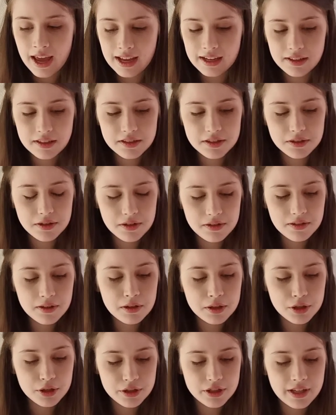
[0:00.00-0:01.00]
And it's not
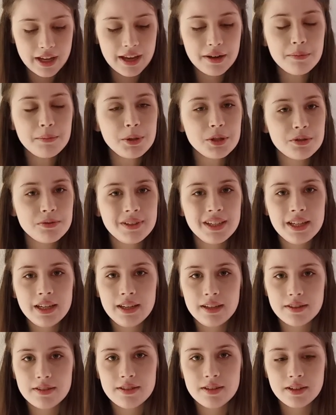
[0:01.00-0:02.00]
just the animals we
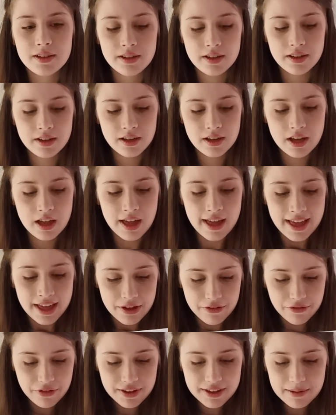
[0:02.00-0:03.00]
eat.
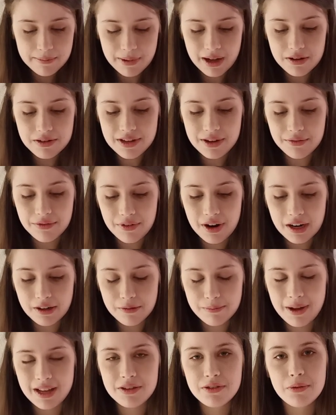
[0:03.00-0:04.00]
Think about
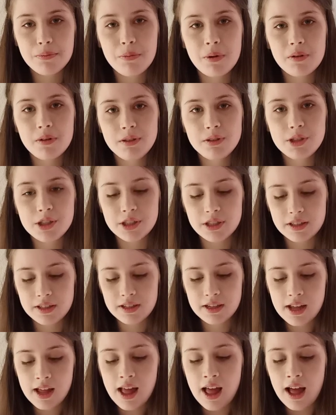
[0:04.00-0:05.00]
environmental
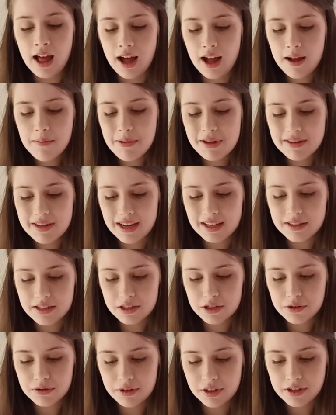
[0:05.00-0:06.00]
pollution, habitat
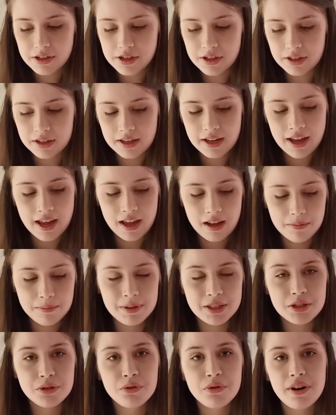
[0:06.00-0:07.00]
destruction, and
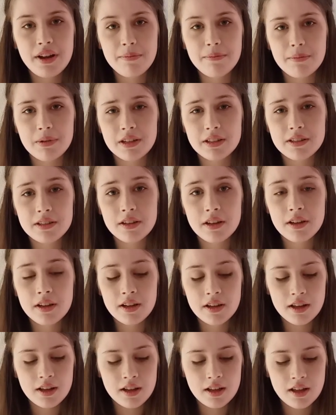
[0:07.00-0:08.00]
mistreatment.
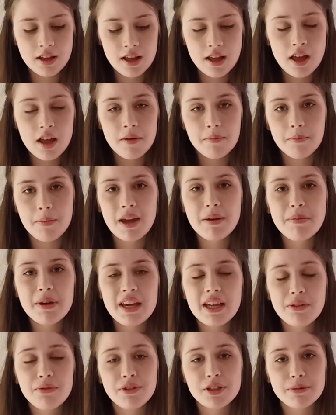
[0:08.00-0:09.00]
Maybe
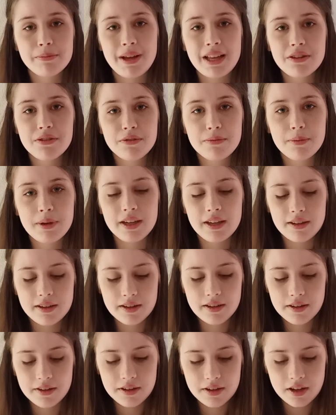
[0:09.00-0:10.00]
it was meant to
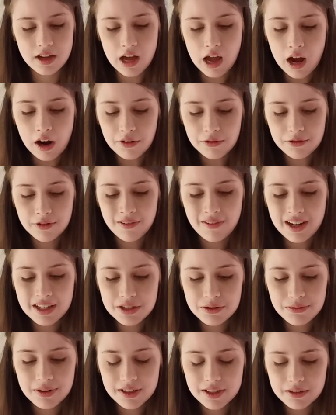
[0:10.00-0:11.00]
be. For
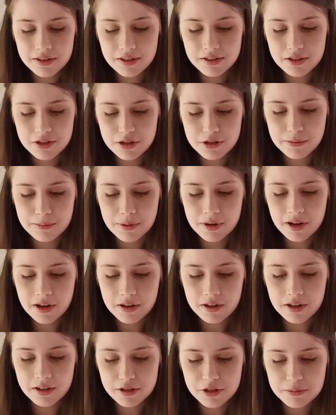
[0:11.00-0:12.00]
once we are not a
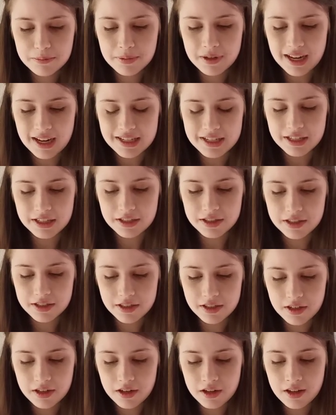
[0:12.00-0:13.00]
superior species.